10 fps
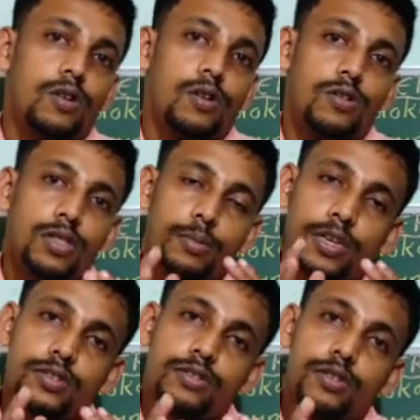on the
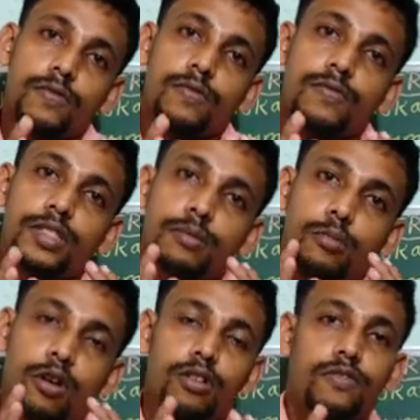basis of the
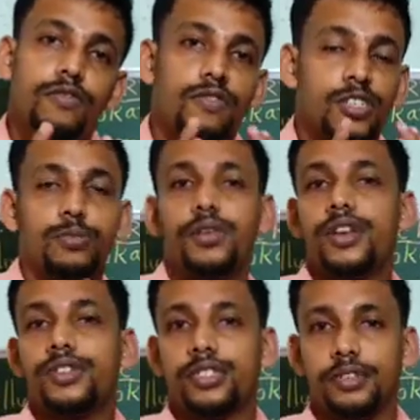mode of
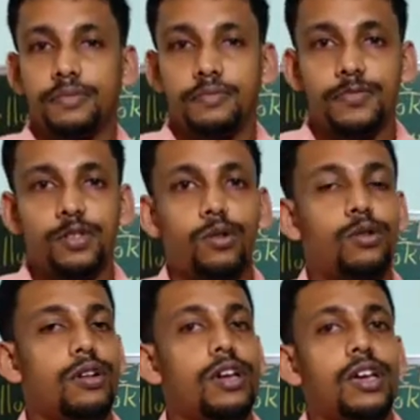respiration
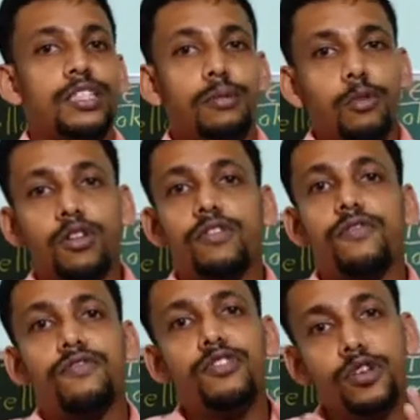or the mode of
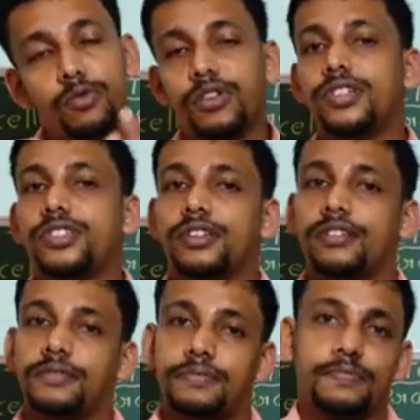nutrition.
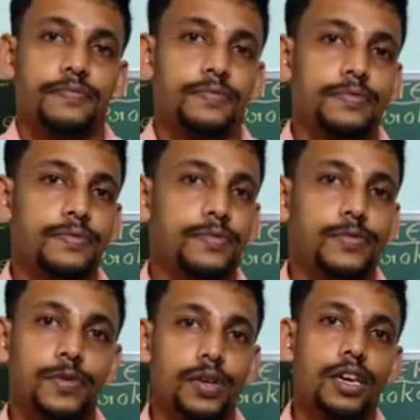
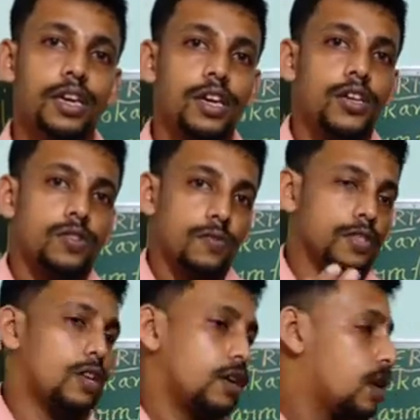Okay, so
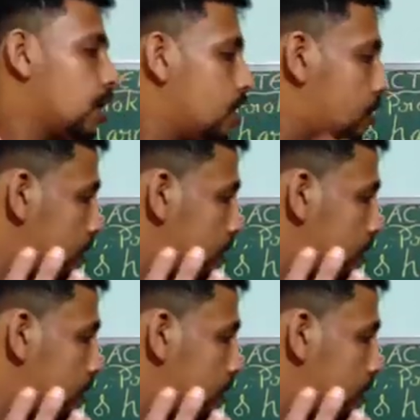firstly we